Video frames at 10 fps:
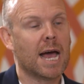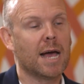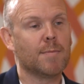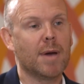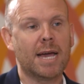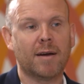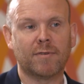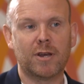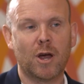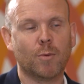I may
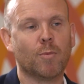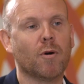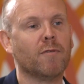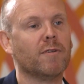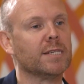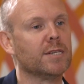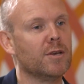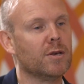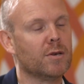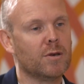have no profits
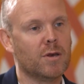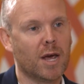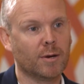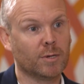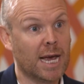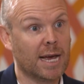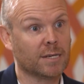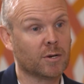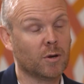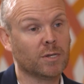and no
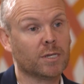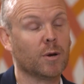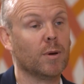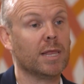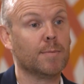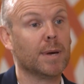tax consequently,